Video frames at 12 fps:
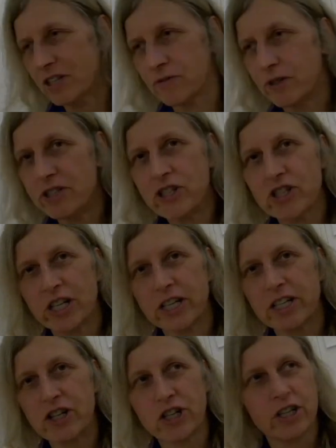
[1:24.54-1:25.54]
The second
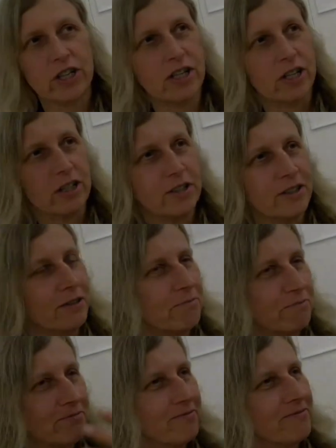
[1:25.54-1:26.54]
stage would be
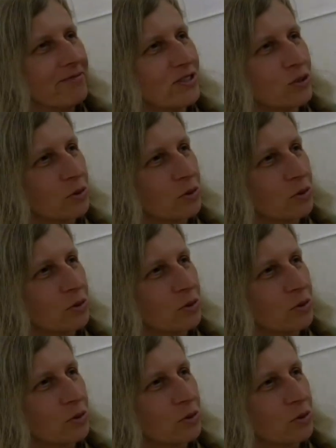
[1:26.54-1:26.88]
rebellion.